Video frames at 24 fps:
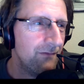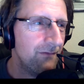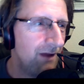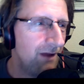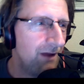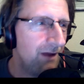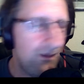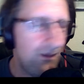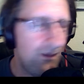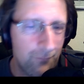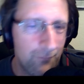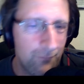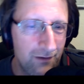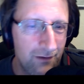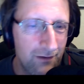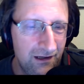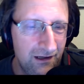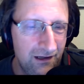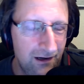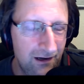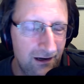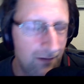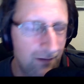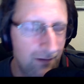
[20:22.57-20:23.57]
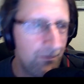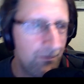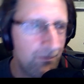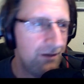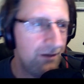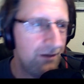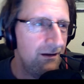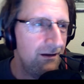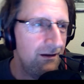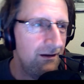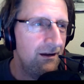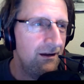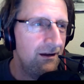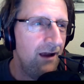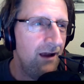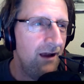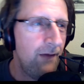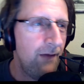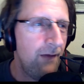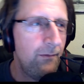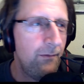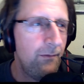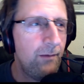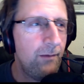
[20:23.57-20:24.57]
I don't really care. But I
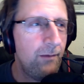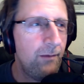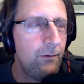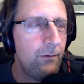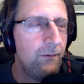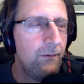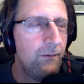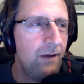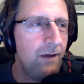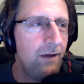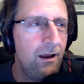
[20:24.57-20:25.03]
remember